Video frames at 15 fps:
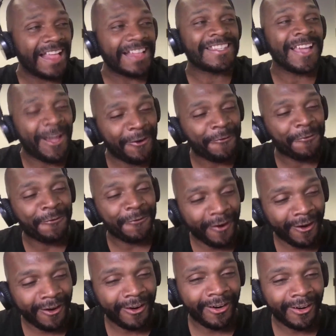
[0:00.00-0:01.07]
how
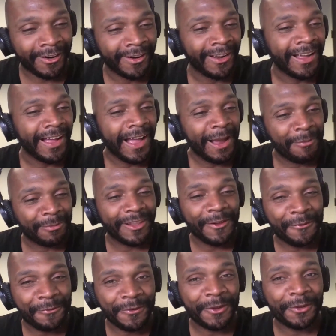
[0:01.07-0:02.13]
far I'm left
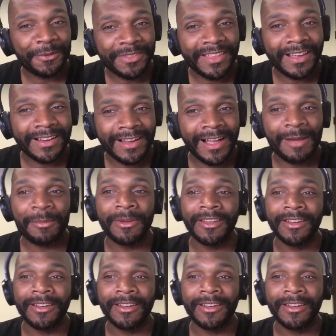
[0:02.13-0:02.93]
field with that comment.